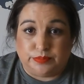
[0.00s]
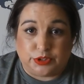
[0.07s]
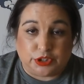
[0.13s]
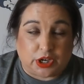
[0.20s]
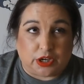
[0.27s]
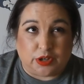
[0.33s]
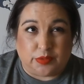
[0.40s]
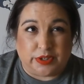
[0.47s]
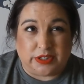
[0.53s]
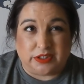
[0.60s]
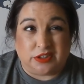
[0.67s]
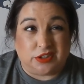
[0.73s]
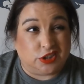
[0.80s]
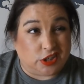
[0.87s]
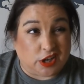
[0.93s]

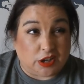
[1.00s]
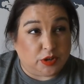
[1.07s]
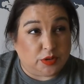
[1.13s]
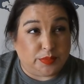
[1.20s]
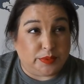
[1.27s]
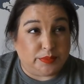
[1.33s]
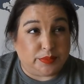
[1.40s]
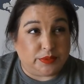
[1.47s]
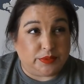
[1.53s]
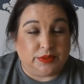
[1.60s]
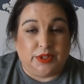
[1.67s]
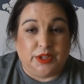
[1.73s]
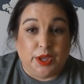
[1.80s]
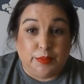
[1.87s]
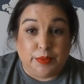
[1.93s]
Chicagoans, Chicago
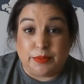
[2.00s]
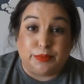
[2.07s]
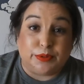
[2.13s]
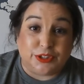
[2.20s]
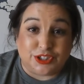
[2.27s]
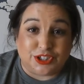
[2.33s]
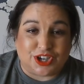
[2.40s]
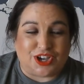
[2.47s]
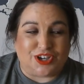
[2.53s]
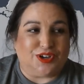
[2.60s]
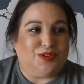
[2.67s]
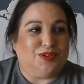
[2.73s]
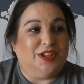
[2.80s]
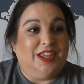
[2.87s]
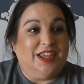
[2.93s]
people, people in
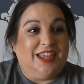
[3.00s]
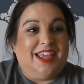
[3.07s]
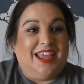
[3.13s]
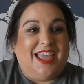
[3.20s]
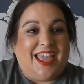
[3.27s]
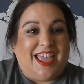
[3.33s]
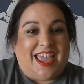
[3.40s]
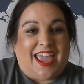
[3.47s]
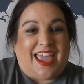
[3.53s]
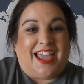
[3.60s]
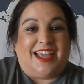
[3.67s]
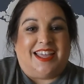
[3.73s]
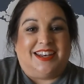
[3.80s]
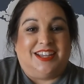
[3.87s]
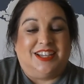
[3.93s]
Chicago,
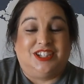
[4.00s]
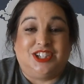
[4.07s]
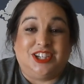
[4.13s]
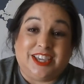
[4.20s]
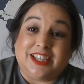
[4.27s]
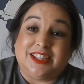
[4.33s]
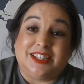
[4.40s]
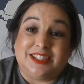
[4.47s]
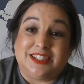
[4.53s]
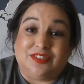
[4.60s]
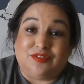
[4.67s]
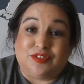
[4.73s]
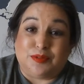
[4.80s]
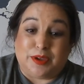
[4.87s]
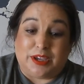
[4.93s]
and to get this
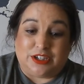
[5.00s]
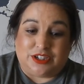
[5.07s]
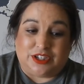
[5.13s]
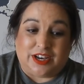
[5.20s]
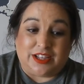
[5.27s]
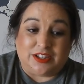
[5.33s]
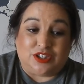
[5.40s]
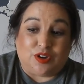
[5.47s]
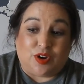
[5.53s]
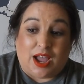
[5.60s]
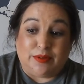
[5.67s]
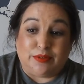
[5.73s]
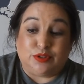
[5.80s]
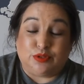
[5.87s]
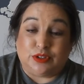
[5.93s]
information. And so
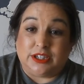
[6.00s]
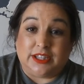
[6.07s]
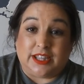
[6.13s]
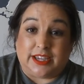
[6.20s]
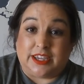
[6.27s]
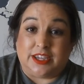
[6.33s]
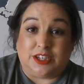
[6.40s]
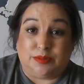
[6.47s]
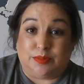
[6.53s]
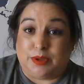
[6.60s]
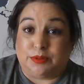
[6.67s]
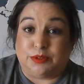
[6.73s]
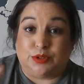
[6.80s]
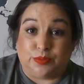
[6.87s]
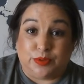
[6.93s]
I was really lucky to
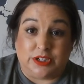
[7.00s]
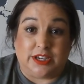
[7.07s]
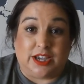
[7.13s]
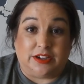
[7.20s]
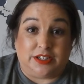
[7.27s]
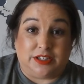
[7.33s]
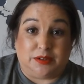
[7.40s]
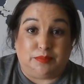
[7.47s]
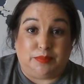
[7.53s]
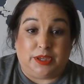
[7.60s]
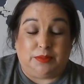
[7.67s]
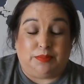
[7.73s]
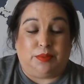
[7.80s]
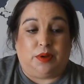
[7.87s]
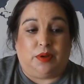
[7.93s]
be able to reach out to some
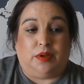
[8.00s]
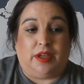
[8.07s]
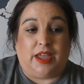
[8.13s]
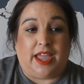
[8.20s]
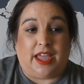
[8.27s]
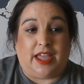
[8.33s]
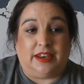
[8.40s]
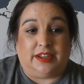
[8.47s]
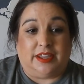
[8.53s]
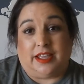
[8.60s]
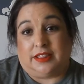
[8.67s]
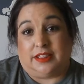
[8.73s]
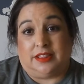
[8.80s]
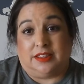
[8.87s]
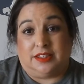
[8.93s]
people and
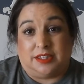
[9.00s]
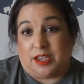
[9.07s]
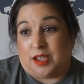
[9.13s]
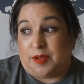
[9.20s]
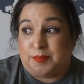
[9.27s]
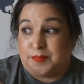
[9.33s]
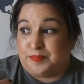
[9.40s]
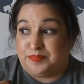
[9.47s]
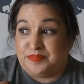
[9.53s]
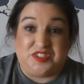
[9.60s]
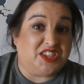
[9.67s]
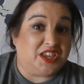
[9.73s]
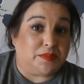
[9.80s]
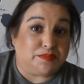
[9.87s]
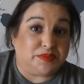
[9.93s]
get some
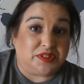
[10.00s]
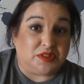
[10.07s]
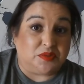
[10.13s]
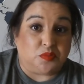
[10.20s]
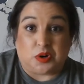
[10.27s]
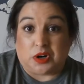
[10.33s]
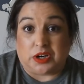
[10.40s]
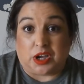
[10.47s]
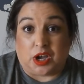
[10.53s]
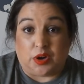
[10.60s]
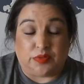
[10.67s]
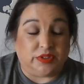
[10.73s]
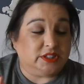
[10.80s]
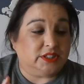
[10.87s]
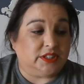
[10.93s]
tips and where to
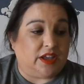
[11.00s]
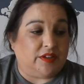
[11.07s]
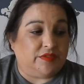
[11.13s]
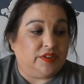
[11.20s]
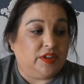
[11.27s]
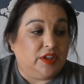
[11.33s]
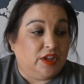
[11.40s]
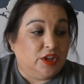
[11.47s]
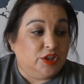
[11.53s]
go and stuff.